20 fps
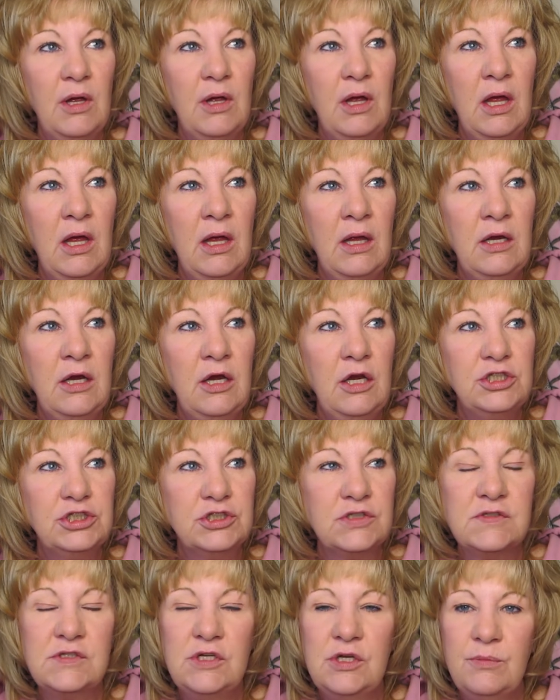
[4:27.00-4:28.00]
and
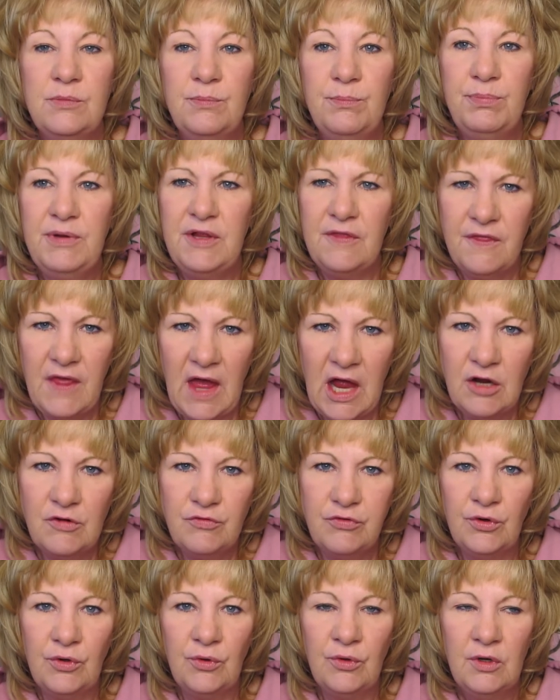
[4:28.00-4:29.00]
just be
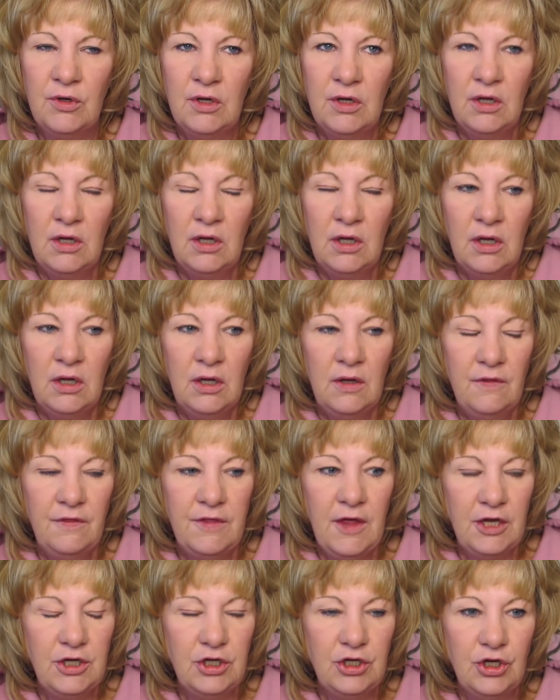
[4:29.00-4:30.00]
thankful
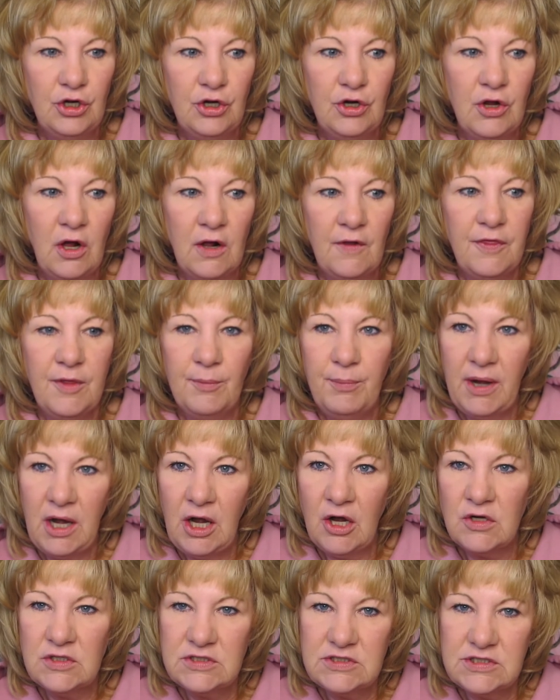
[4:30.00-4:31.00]
that you're not the
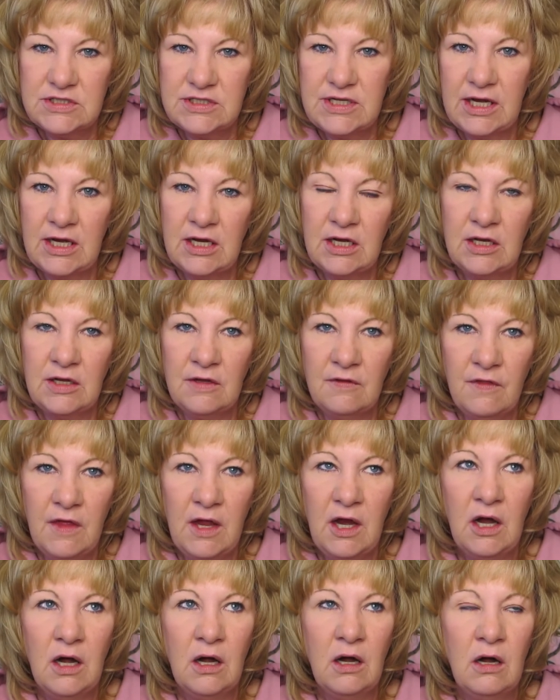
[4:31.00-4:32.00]
parent standing
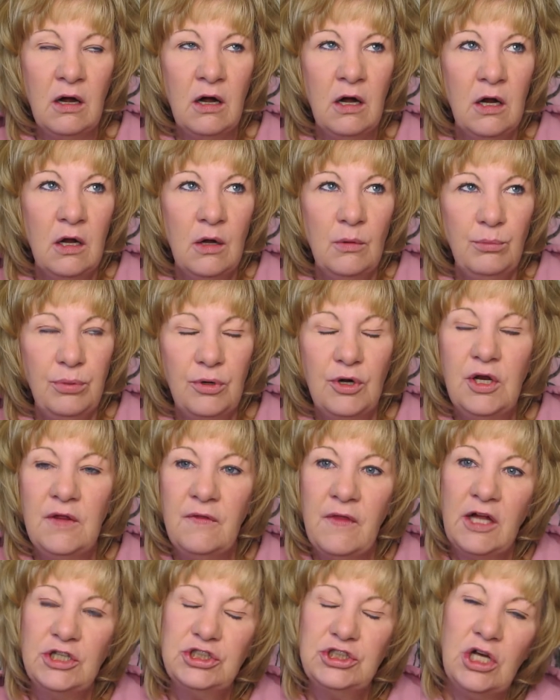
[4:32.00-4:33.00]
there
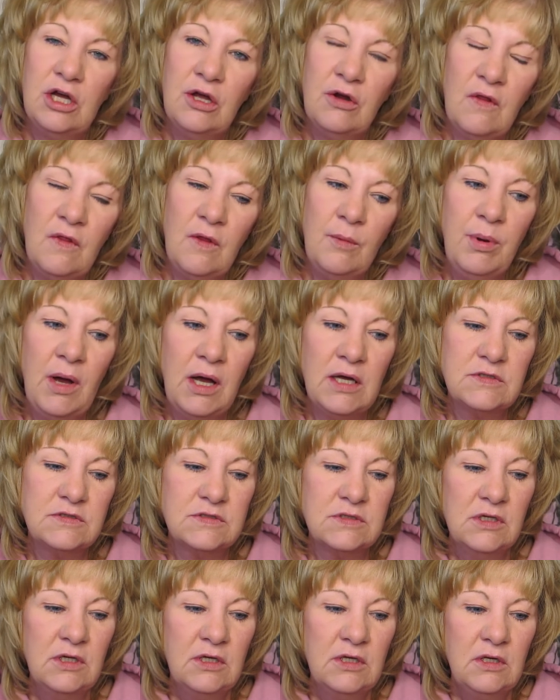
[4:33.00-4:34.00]
putting that child on the
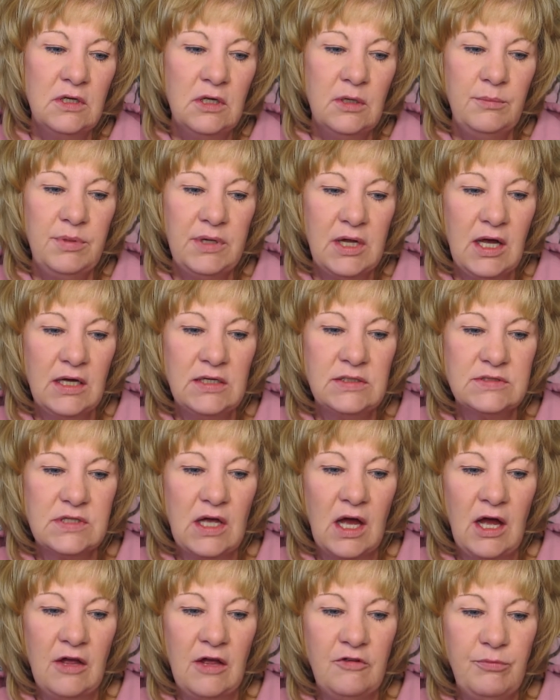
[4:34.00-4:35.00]
bus. Because
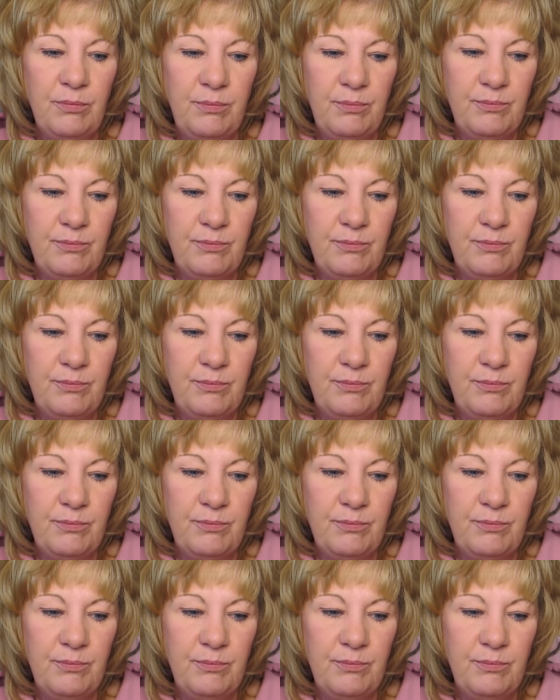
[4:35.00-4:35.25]
I've